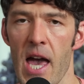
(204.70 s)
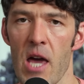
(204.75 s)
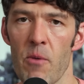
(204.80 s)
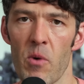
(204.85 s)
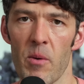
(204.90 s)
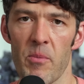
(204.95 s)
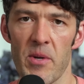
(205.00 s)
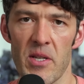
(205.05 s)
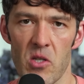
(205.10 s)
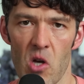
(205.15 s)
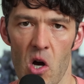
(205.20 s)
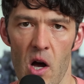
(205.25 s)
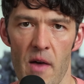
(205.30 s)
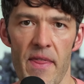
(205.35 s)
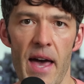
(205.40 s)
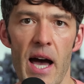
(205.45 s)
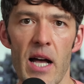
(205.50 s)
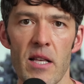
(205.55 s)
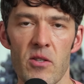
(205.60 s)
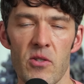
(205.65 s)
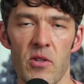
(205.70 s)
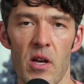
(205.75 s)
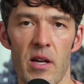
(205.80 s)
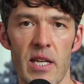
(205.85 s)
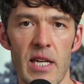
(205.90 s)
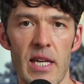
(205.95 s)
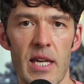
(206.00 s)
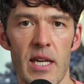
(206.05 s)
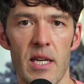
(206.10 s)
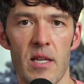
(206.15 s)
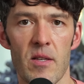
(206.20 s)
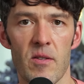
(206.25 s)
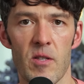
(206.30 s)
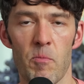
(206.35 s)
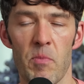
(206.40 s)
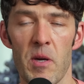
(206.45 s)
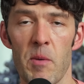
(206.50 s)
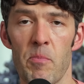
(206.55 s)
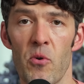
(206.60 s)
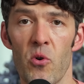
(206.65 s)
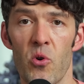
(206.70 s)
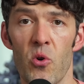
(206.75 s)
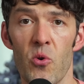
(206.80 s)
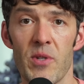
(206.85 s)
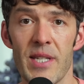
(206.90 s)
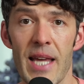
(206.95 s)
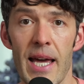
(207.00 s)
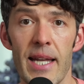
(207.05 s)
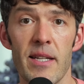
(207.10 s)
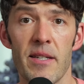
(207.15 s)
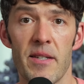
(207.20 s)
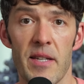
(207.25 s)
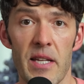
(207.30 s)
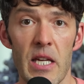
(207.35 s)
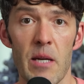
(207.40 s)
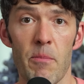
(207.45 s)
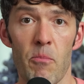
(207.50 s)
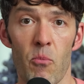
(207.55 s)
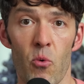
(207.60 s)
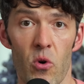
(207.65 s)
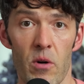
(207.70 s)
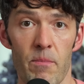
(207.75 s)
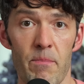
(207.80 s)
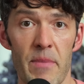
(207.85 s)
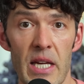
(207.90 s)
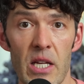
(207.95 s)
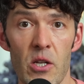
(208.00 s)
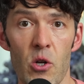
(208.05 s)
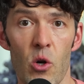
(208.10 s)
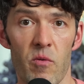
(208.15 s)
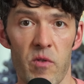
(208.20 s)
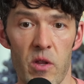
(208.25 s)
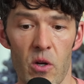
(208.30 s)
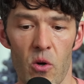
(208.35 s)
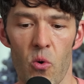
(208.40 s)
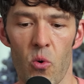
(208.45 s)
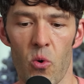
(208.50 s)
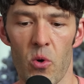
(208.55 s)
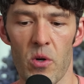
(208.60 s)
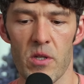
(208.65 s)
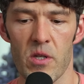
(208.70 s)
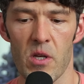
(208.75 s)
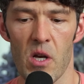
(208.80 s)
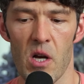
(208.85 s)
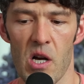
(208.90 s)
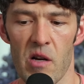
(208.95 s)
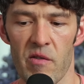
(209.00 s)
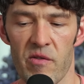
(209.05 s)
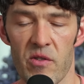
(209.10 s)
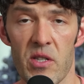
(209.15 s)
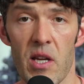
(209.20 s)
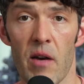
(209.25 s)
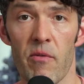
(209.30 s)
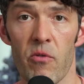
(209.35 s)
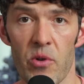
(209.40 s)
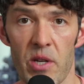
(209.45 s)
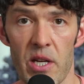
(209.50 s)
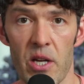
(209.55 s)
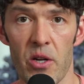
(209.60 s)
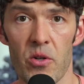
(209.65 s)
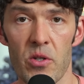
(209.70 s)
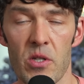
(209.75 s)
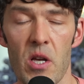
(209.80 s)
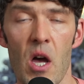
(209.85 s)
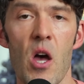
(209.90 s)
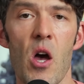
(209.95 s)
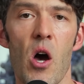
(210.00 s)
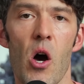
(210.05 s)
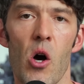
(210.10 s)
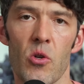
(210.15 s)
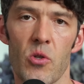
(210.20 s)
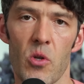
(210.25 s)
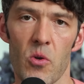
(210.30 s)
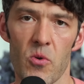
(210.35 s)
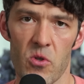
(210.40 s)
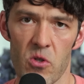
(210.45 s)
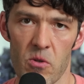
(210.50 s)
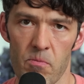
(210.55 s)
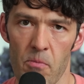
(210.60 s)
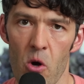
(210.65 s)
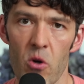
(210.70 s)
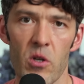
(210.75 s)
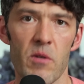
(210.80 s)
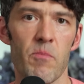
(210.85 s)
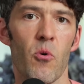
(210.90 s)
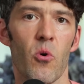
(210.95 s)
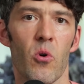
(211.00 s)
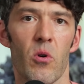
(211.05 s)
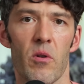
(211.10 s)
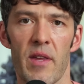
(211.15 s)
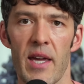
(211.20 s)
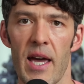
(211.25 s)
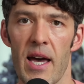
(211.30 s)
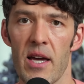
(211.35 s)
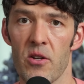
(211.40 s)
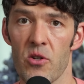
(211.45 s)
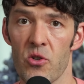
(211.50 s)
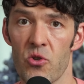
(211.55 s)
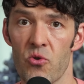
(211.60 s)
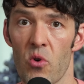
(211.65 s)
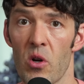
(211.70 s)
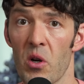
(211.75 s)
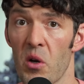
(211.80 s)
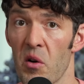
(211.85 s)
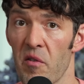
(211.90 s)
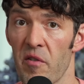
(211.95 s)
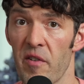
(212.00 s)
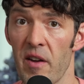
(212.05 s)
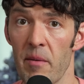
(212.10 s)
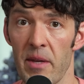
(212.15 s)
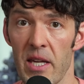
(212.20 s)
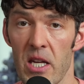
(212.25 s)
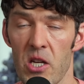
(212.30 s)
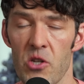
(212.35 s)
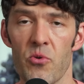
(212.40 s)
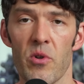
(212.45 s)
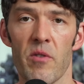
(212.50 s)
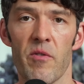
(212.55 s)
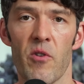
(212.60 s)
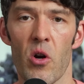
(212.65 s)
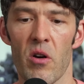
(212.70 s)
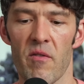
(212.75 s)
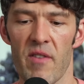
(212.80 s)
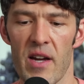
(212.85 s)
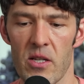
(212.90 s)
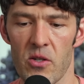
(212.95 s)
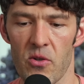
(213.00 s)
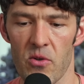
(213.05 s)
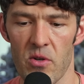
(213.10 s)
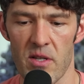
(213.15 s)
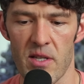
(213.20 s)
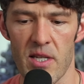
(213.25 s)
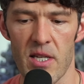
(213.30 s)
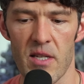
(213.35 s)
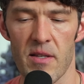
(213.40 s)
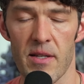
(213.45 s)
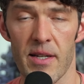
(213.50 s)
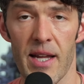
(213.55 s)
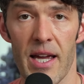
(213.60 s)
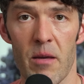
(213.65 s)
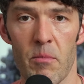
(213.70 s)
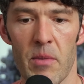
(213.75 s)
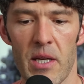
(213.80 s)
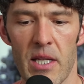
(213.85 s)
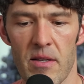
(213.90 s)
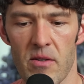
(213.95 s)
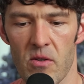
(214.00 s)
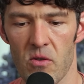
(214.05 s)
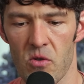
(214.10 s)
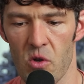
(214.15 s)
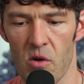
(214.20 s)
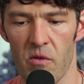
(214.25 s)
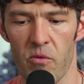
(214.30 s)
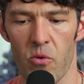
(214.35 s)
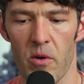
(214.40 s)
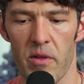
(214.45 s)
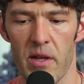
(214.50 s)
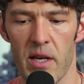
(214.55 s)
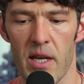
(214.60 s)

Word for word: And what we saw in that study is the people who tended to eat more meat over the course of several years also smoked more. They had a stronger family history of cardiovascular disease and diabetes and so forth.